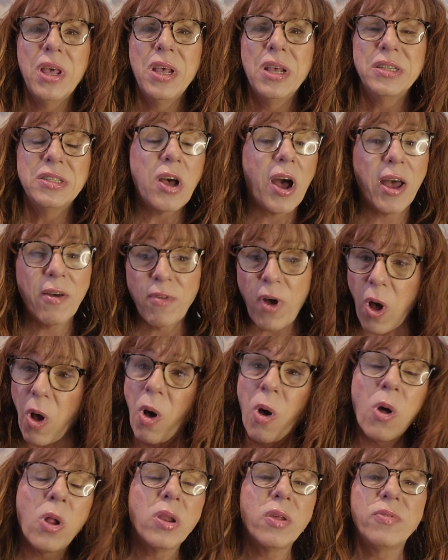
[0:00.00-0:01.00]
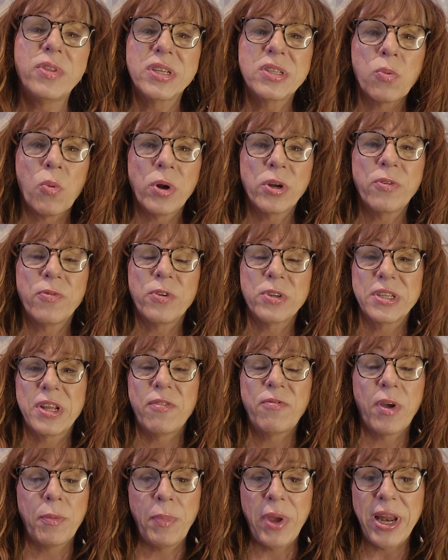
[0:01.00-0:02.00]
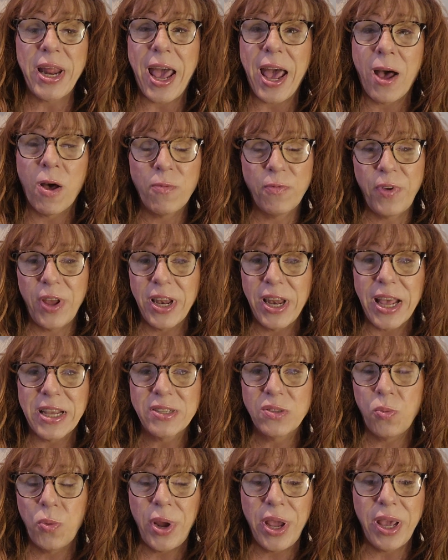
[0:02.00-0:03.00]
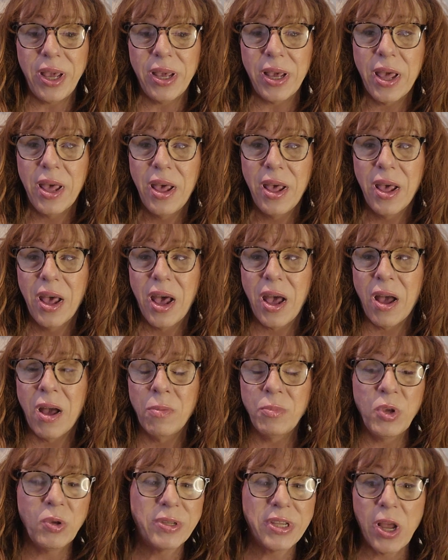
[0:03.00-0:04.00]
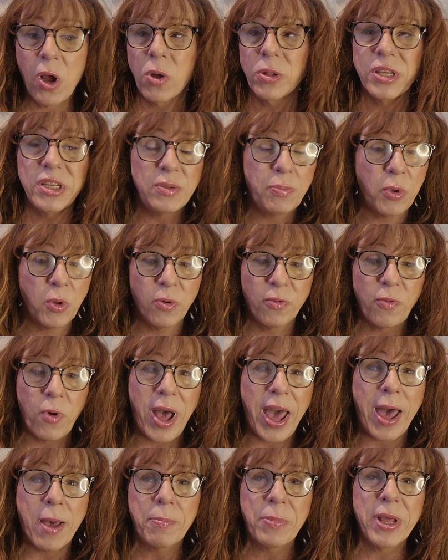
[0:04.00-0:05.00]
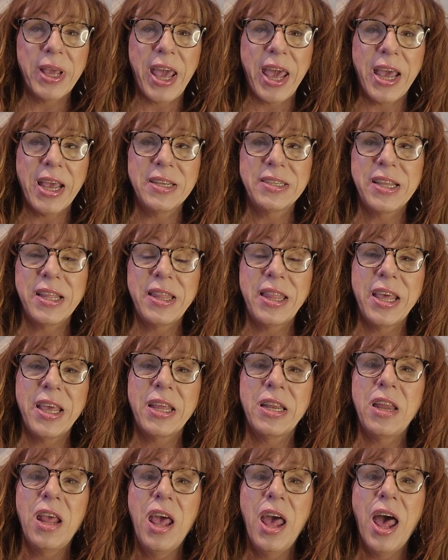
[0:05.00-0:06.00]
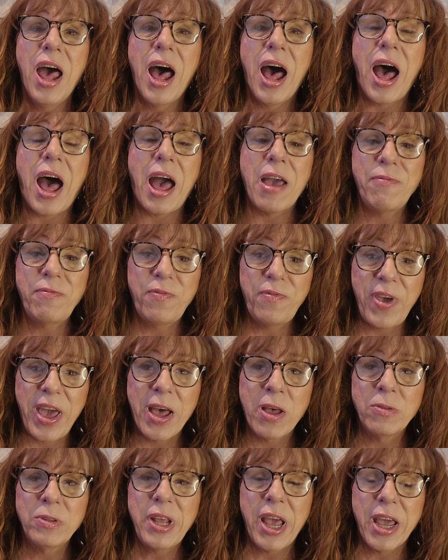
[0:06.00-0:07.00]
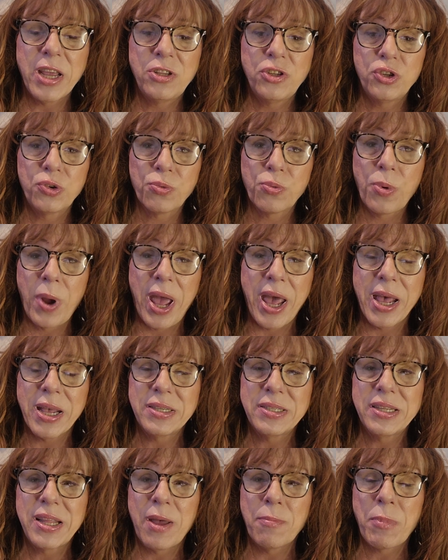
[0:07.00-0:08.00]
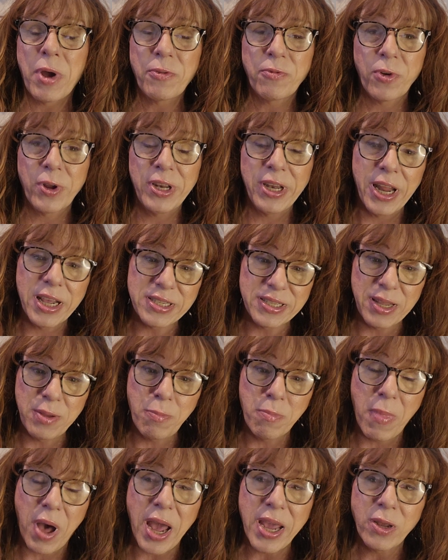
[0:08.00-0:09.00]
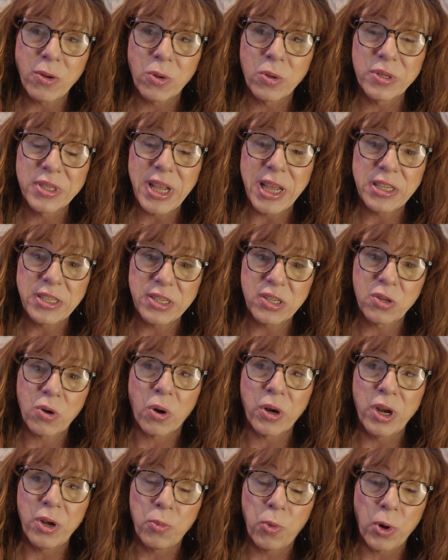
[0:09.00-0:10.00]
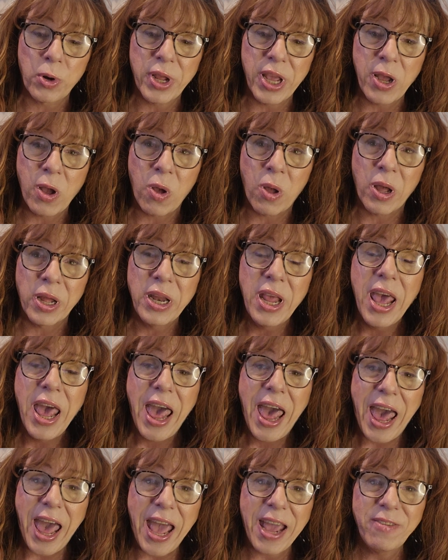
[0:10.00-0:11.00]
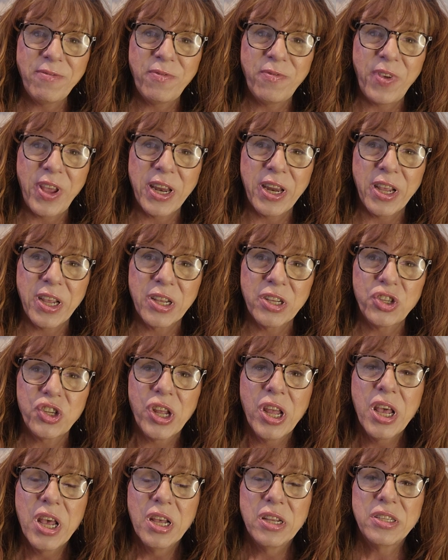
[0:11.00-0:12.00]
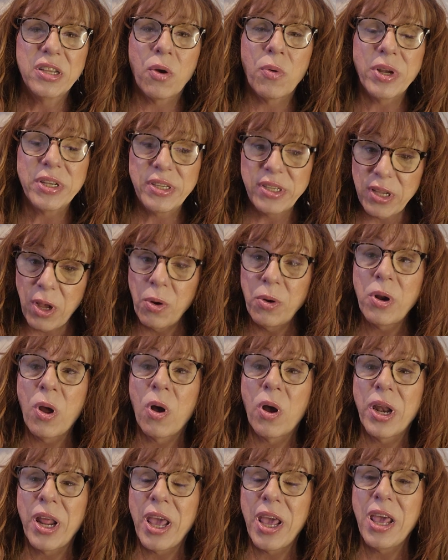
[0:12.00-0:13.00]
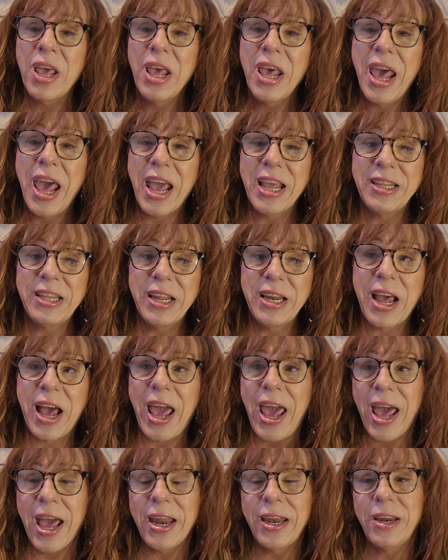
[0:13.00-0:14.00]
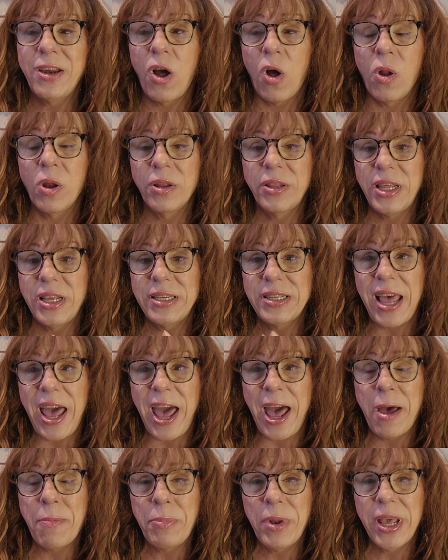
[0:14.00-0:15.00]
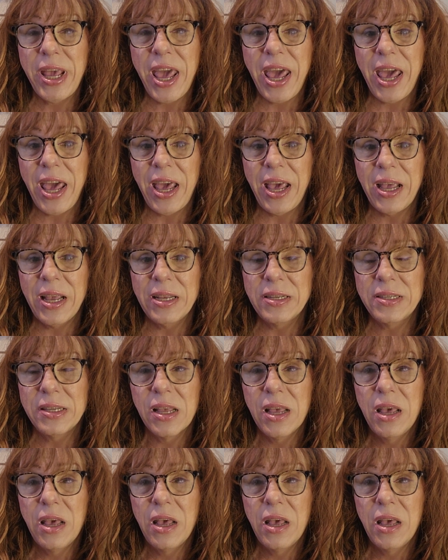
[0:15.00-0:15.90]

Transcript: So I have all of this wonderful stuff. I made an outfit last week using all these beautiful appliques, and then I found a dress that my friend Leslie Michaels had started working on, hadn't finished, so I sewed on it, and then I added all of these appliques